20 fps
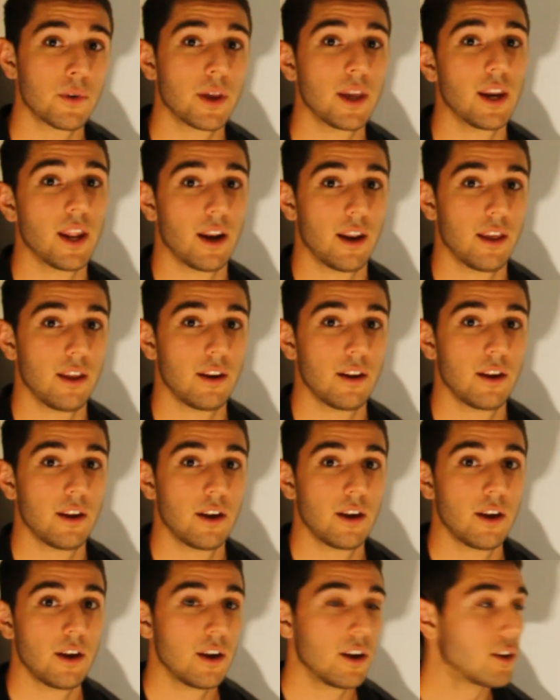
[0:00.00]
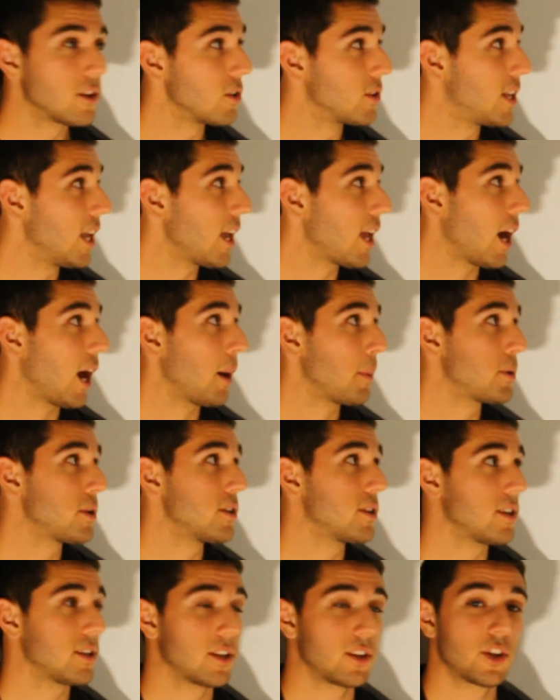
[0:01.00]
get at it. So take
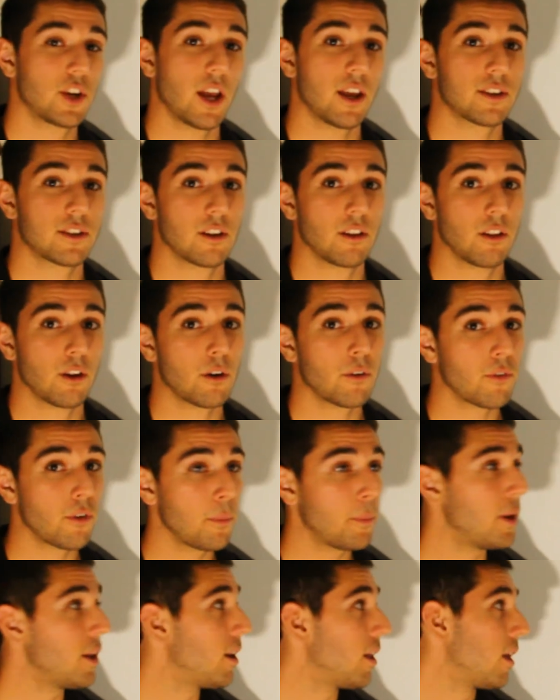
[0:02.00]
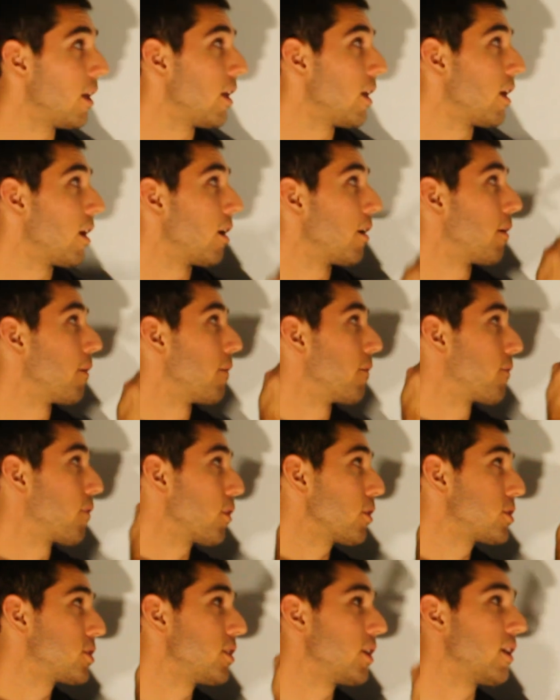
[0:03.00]
options as a chance to learn from it.
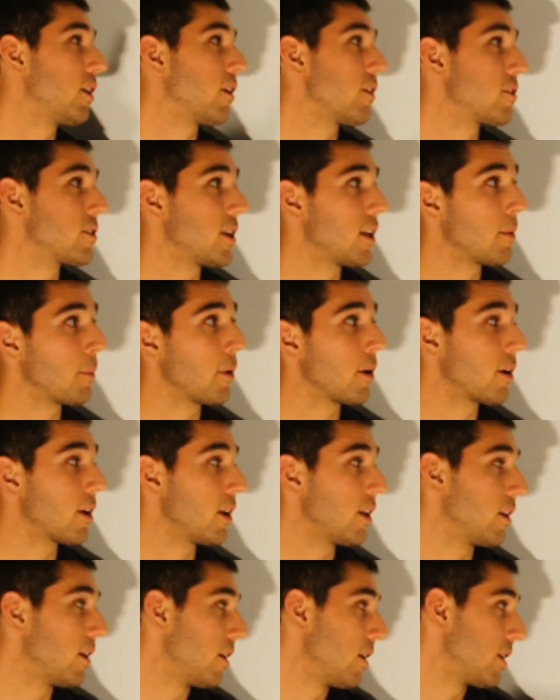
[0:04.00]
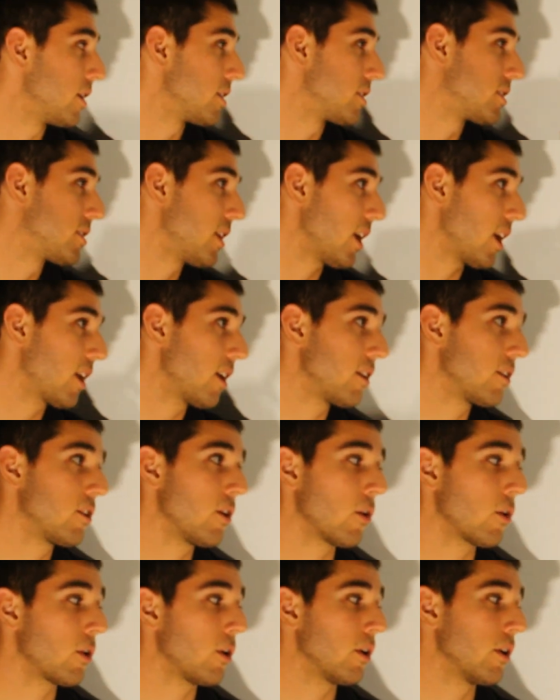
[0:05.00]
First, you need to understand the market. Second,
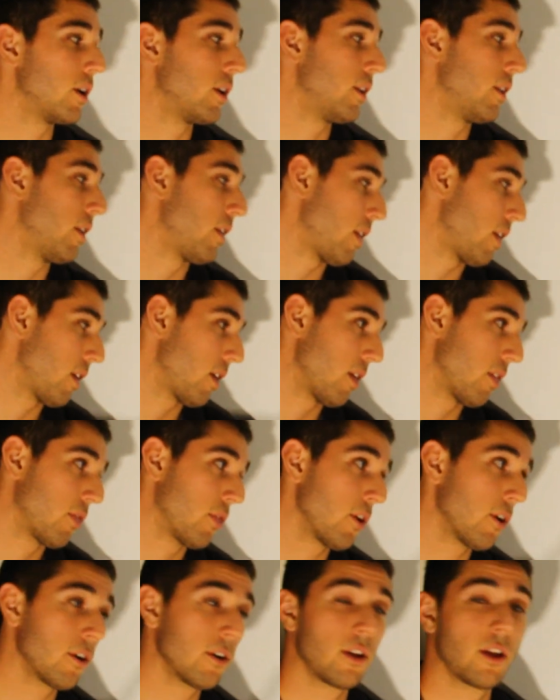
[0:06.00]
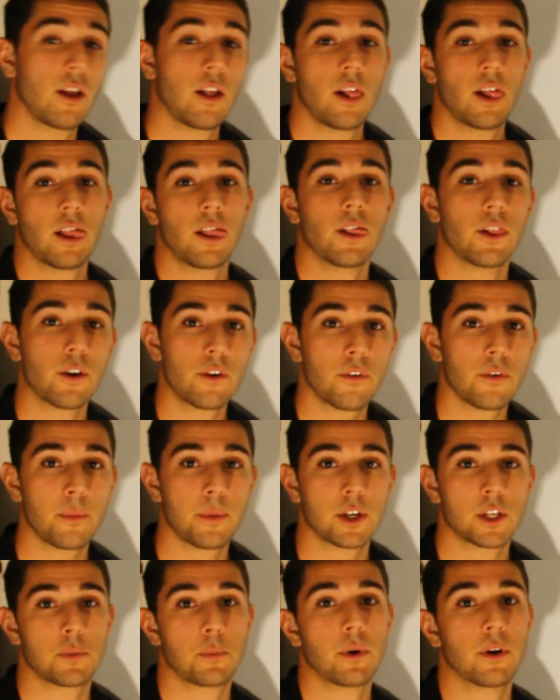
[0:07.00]
don't go in. And third, learn from
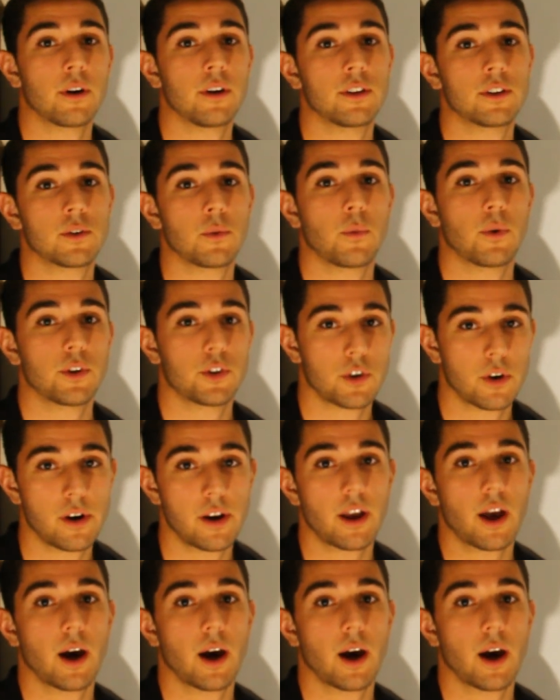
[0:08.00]
experience when trading